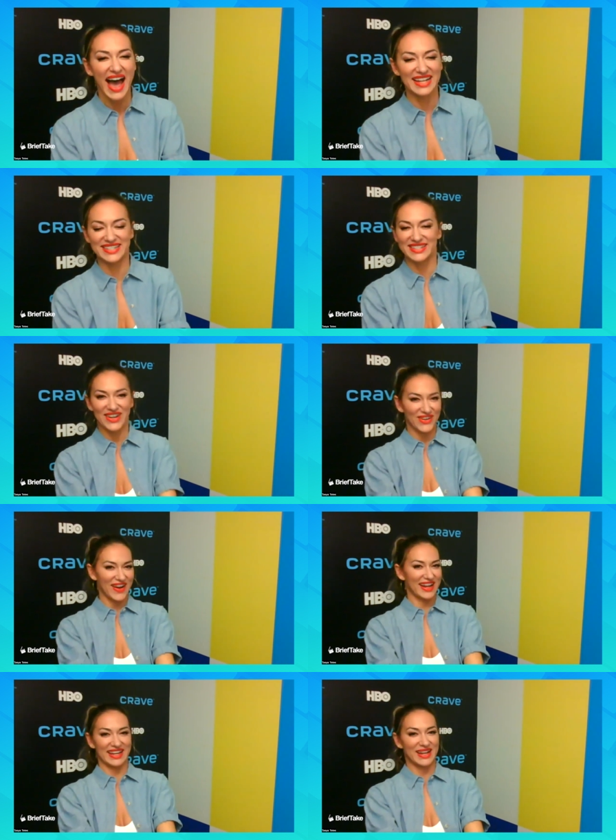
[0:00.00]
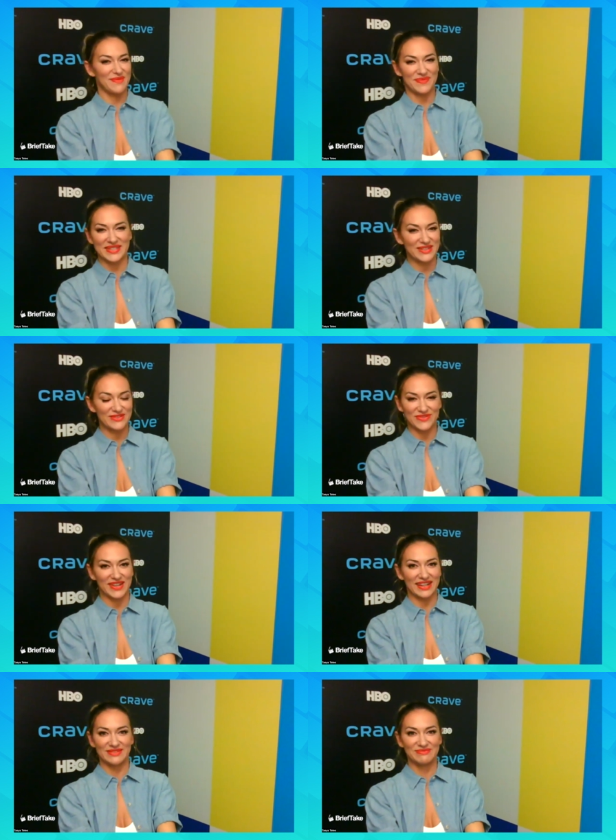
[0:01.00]
I just start cracking up. so
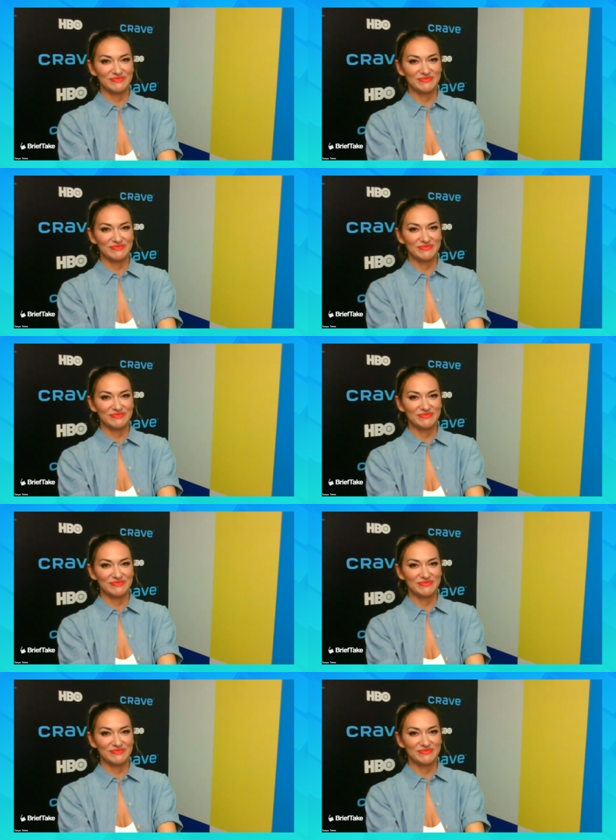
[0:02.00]
funny.